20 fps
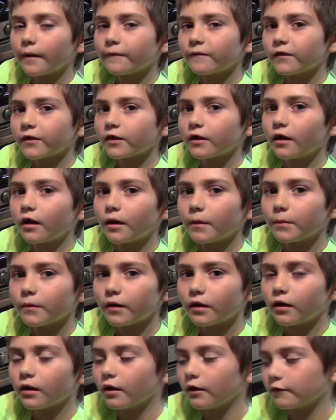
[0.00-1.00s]
a cup
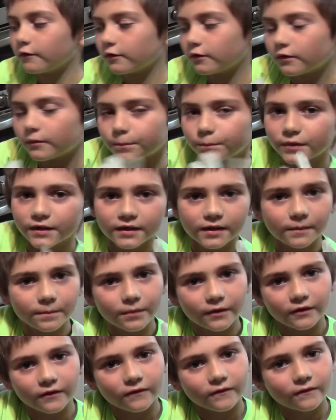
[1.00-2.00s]
of peanut butter.